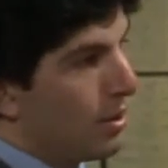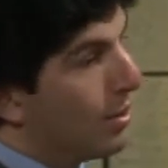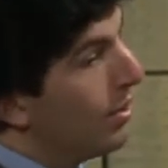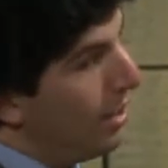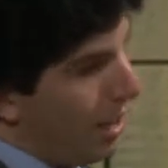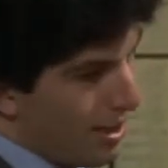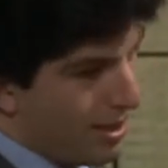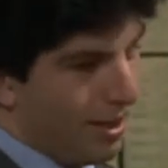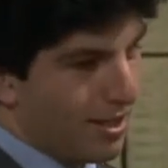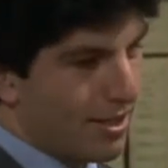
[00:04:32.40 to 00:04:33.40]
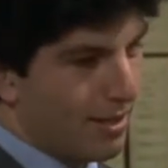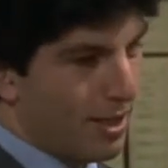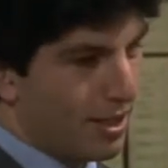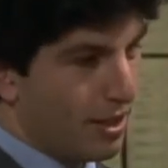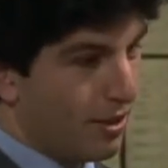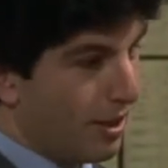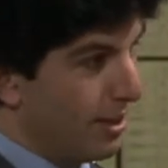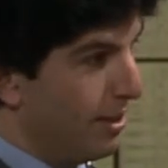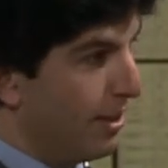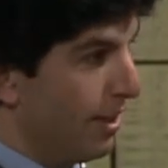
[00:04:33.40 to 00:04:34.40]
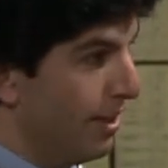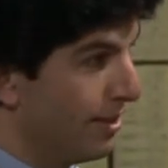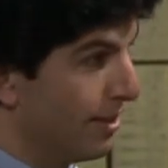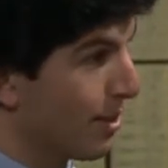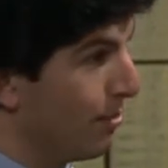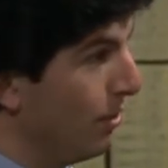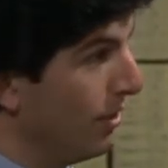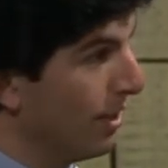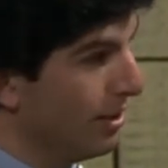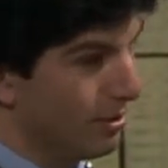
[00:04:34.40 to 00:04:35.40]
Well, last night it seemed like a good idea. This morning...